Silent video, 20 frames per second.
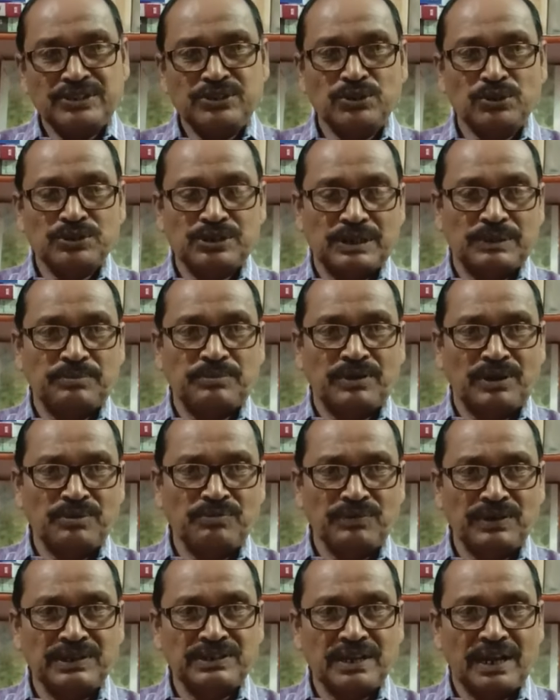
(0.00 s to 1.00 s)
Joseph
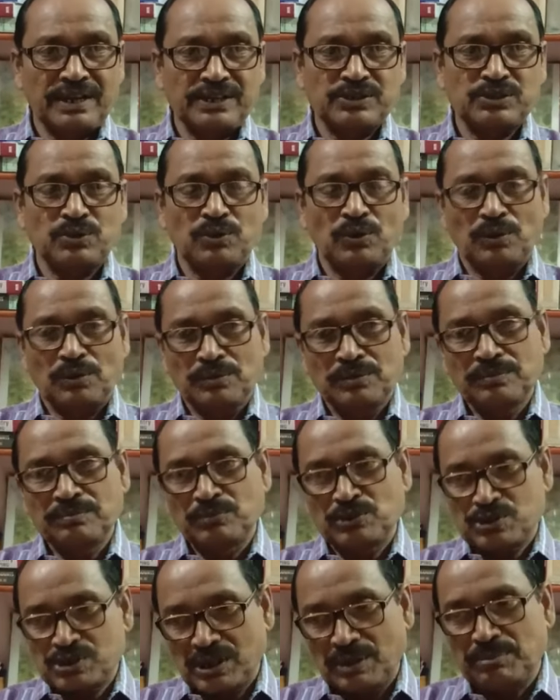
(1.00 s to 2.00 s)
Convent High School,
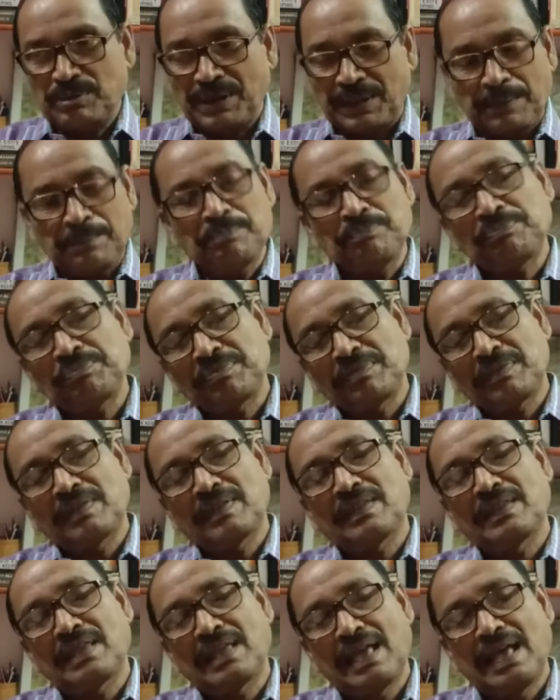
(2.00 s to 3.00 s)
Musabani,
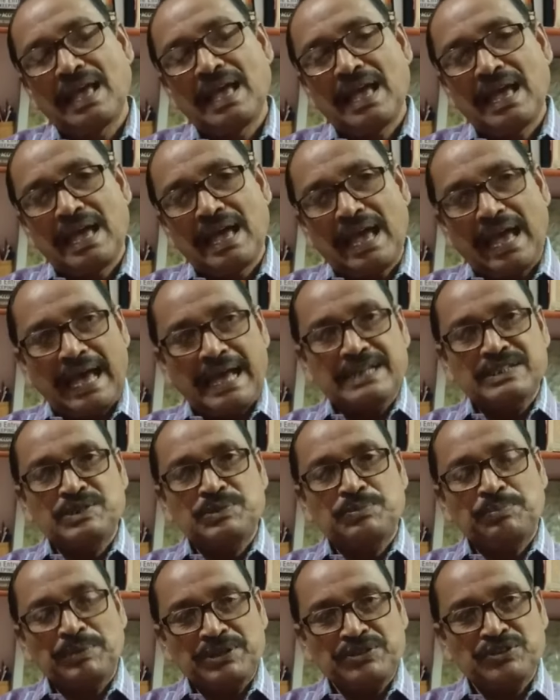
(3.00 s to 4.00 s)
as
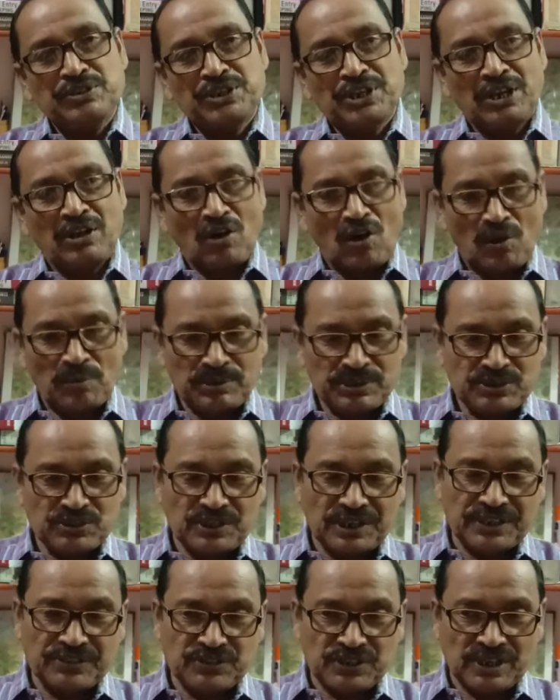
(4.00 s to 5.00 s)
PGT Commerce
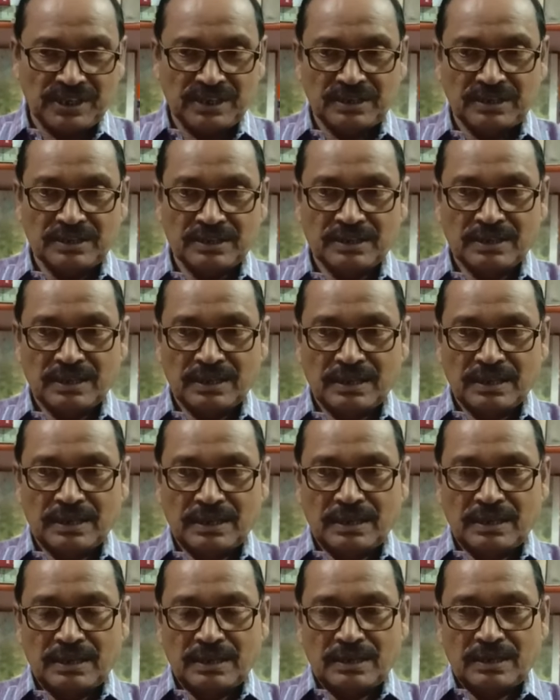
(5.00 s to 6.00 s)
teaching
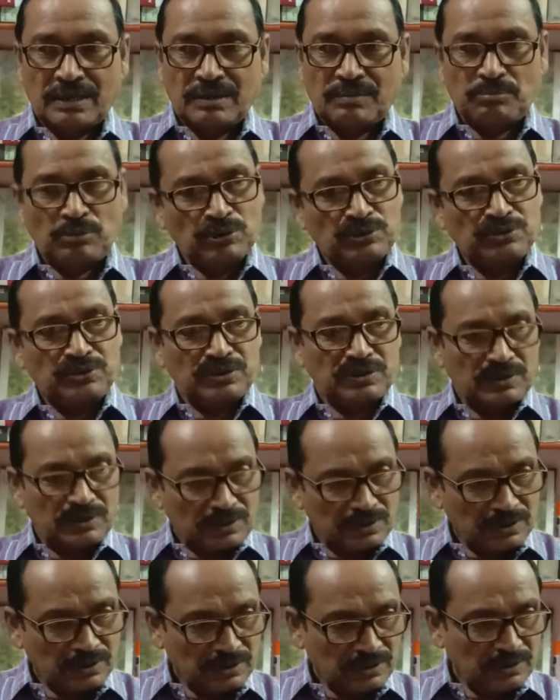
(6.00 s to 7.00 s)
both
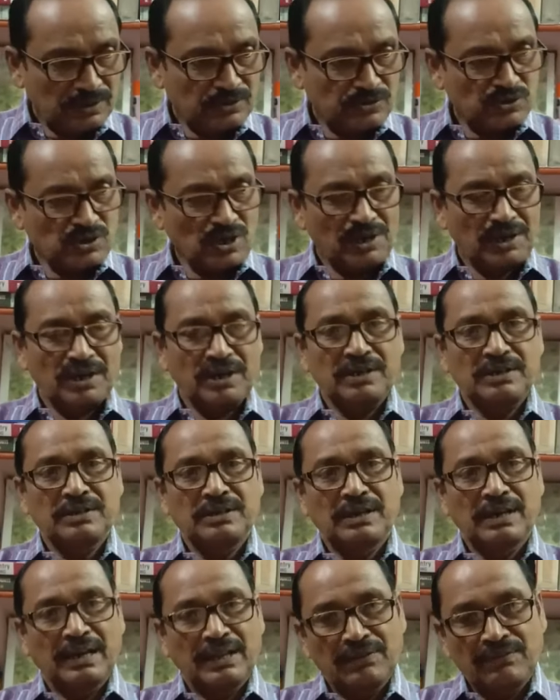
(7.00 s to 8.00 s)
standard
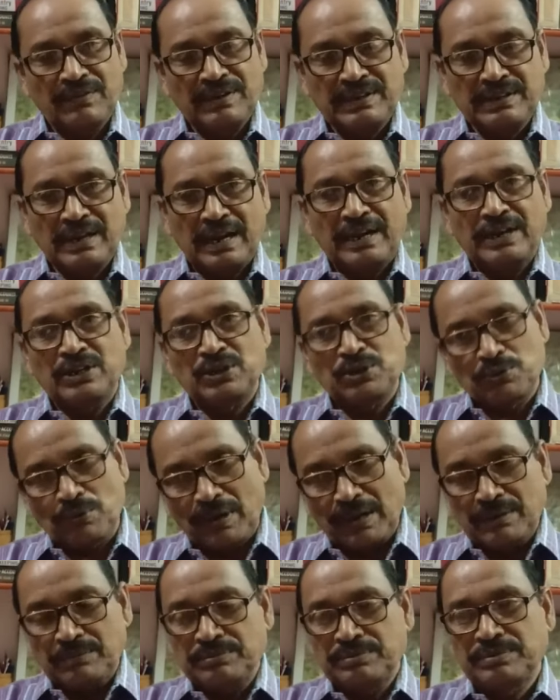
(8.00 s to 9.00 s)
11 and
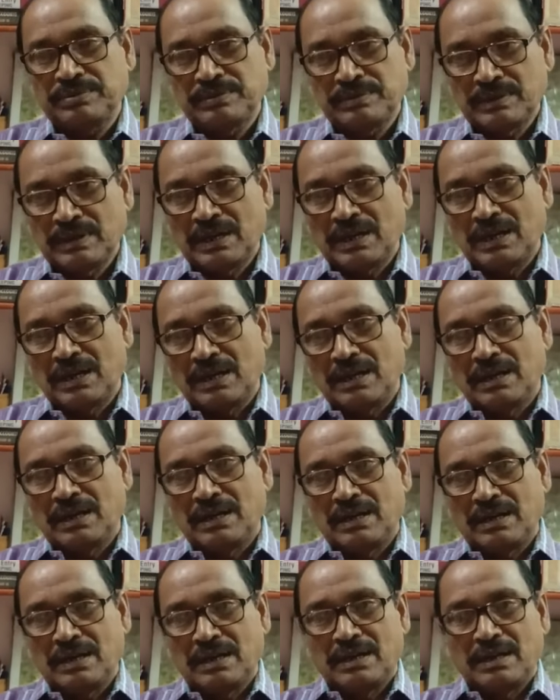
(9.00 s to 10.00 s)
12,
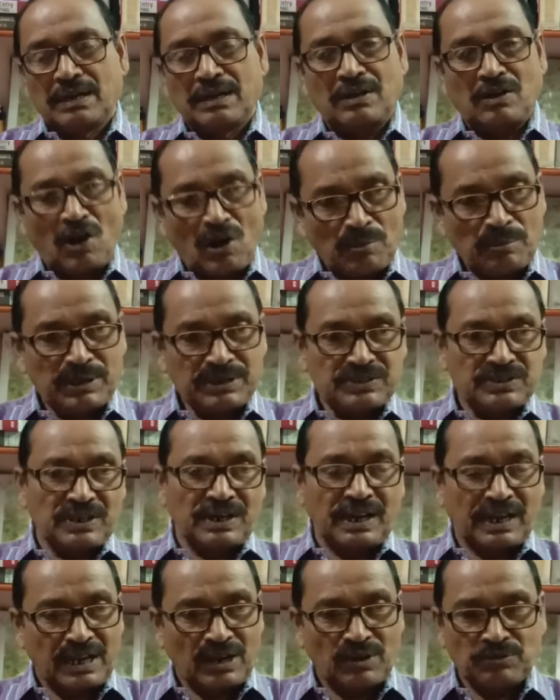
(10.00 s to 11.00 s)
Commerce and
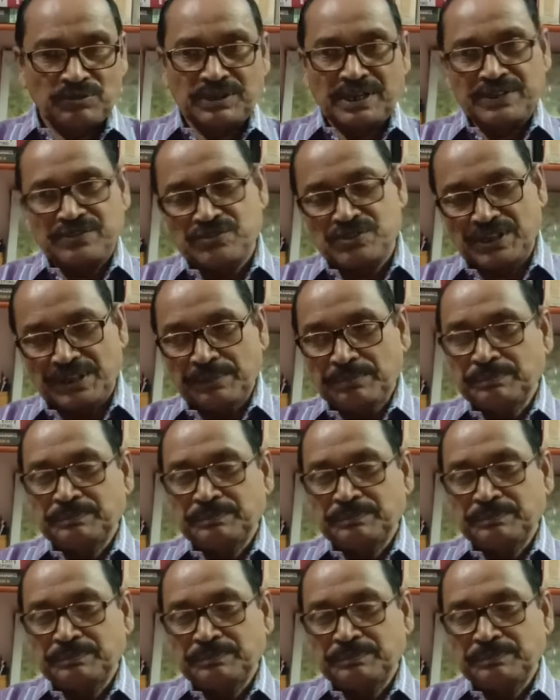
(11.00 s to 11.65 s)
Accountancy,